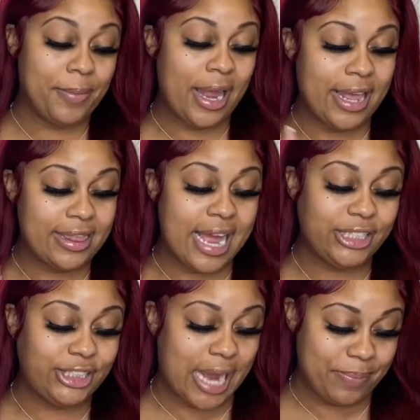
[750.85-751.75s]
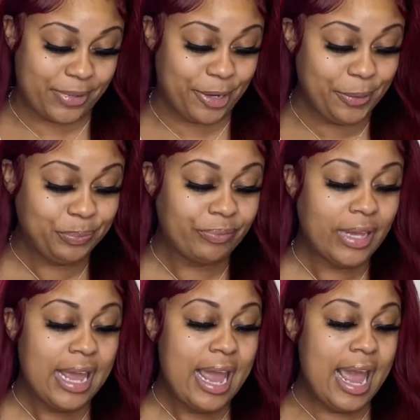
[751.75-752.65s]
in that chapter.
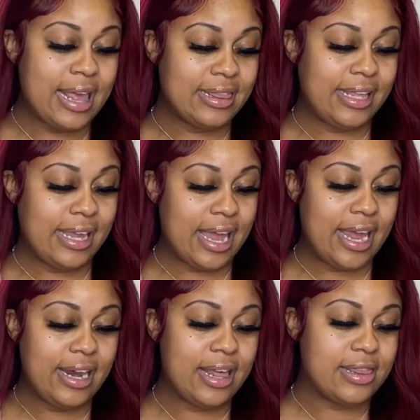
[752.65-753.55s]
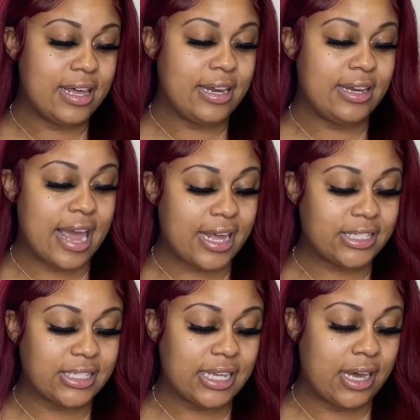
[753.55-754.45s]
And then the
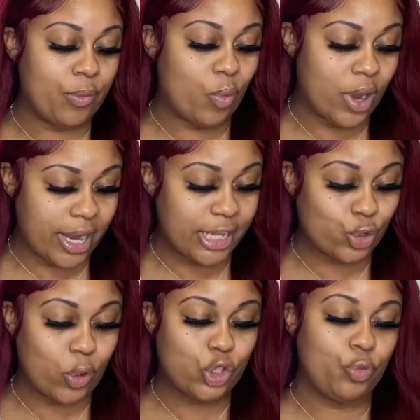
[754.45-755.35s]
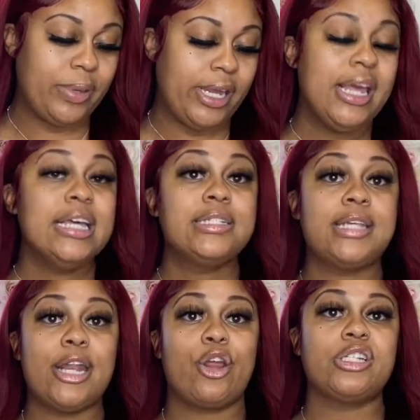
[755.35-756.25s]
next one is going to be
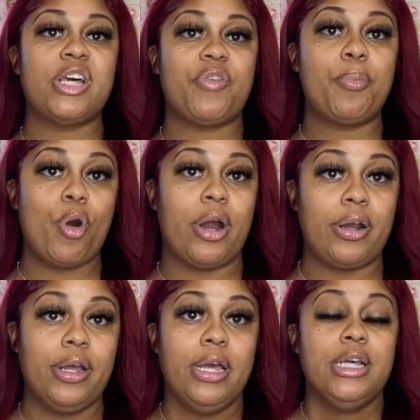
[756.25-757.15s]
setting yourself apart.